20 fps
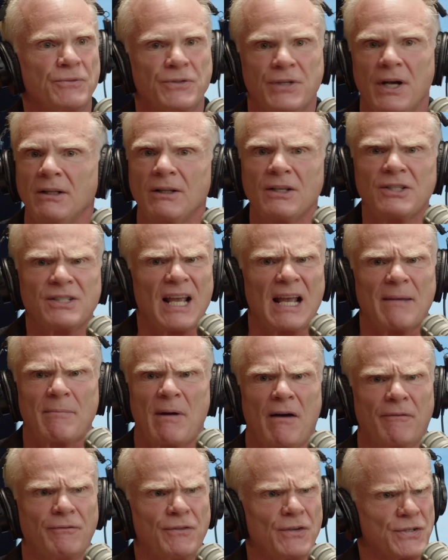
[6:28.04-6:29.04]
Douglas
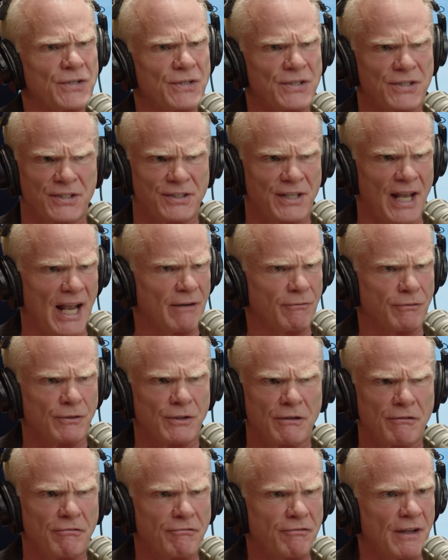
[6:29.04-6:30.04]
Emhoff doesn't stand for
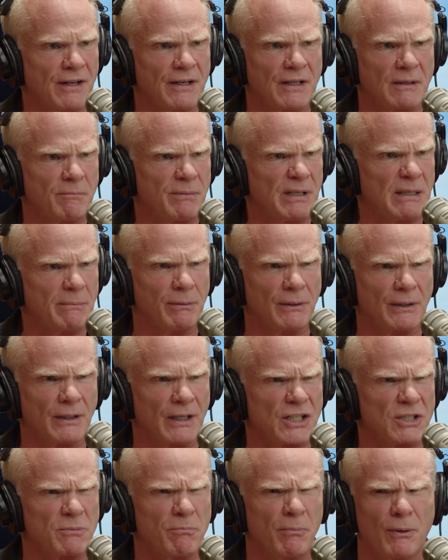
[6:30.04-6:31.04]
defending people
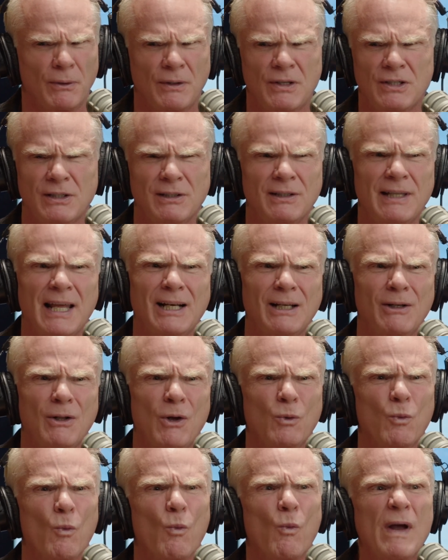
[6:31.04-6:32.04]
against bullies, let
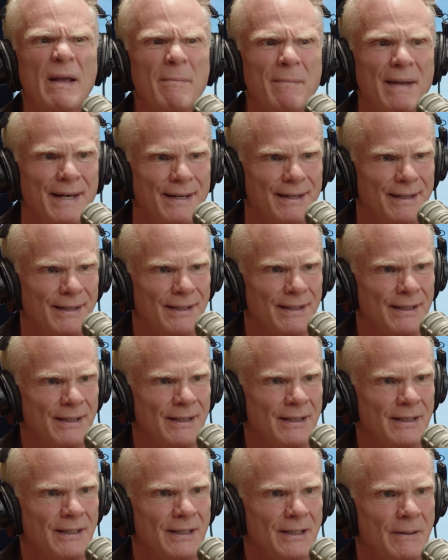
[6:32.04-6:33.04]
alone women.
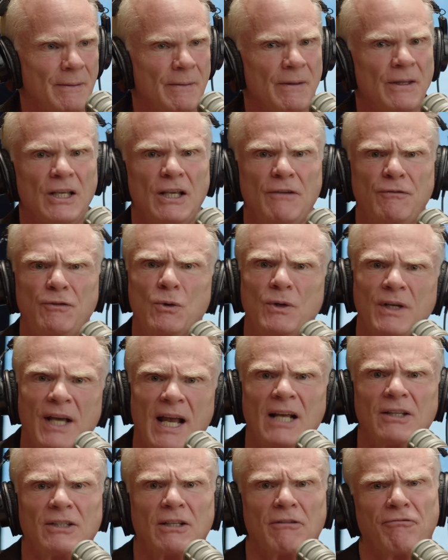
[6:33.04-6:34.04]
If you
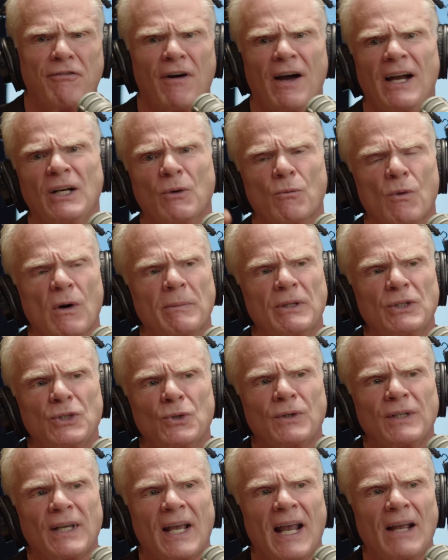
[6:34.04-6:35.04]
can't define a woman,
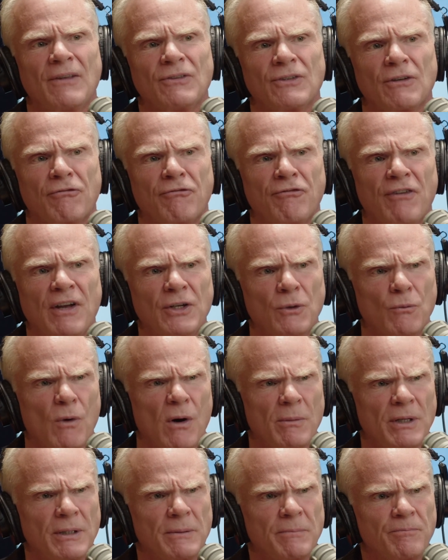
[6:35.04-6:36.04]
you can't defend a
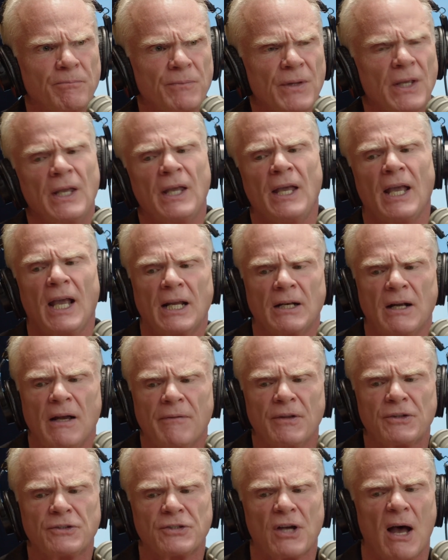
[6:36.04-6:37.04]
woman. And
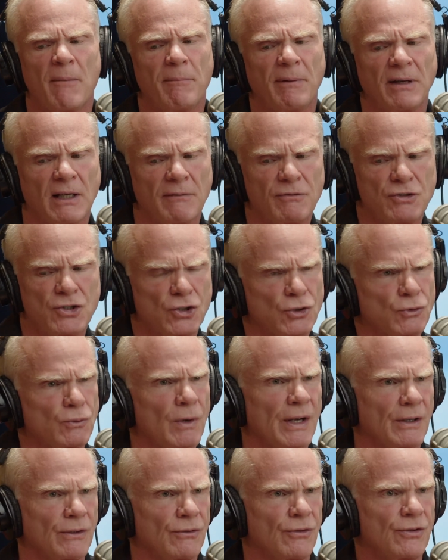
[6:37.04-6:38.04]
on the topic of
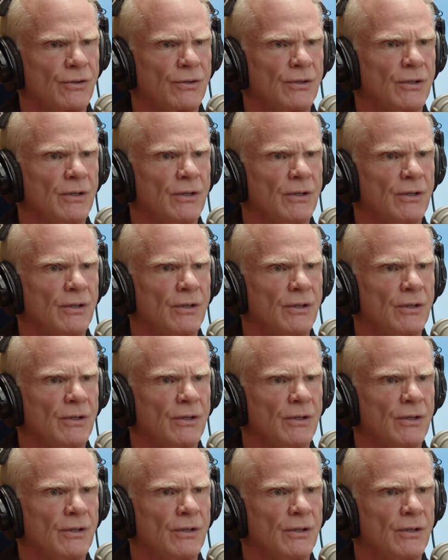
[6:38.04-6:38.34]
strength